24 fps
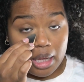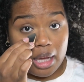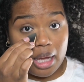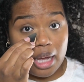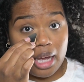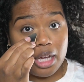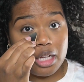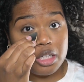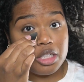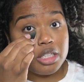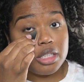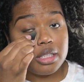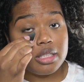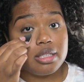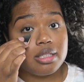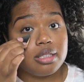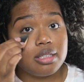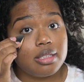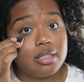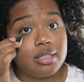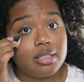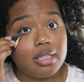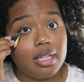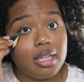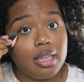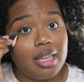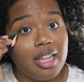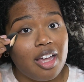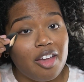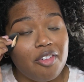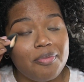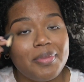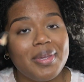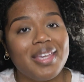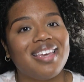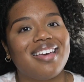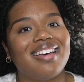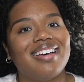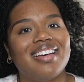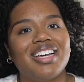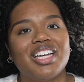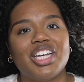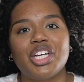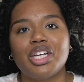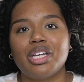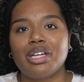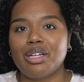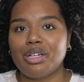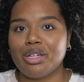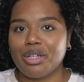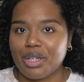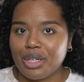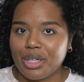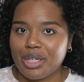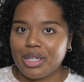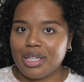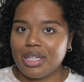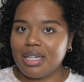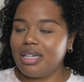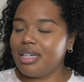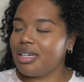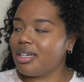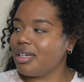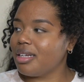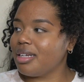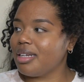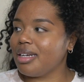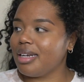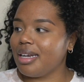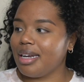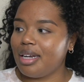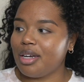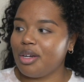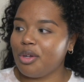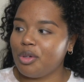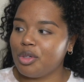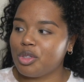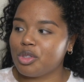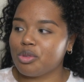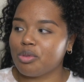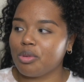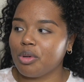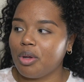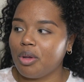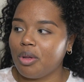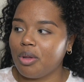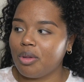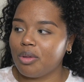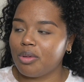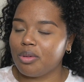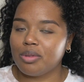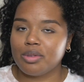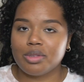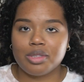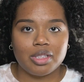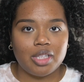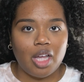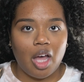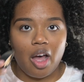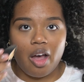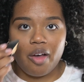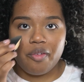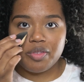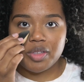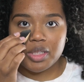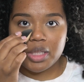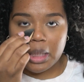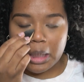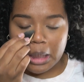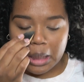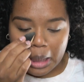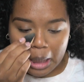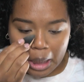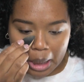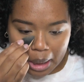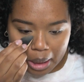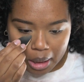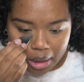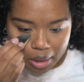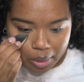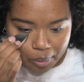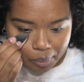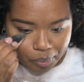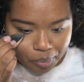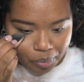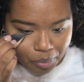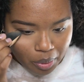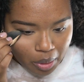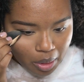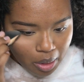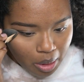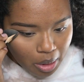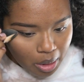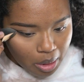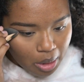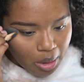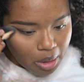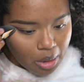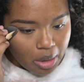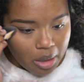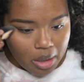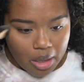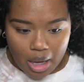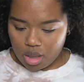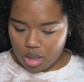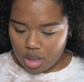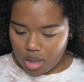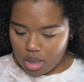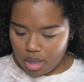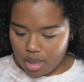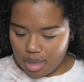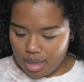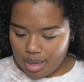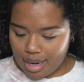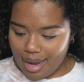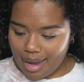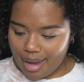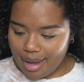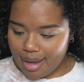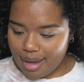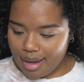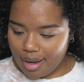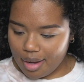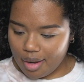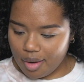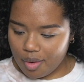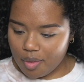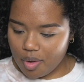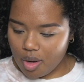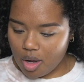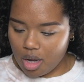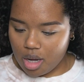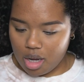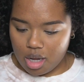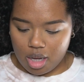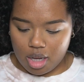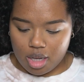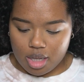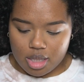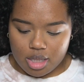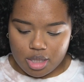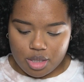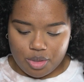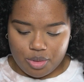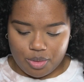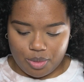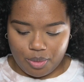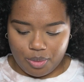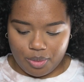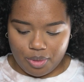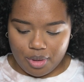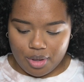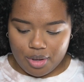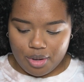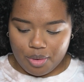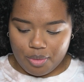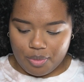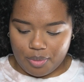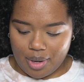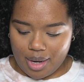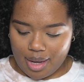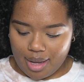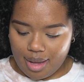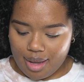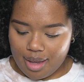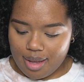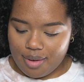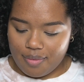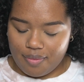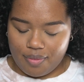I just love me a good, neutral, soft look. Now on to the grand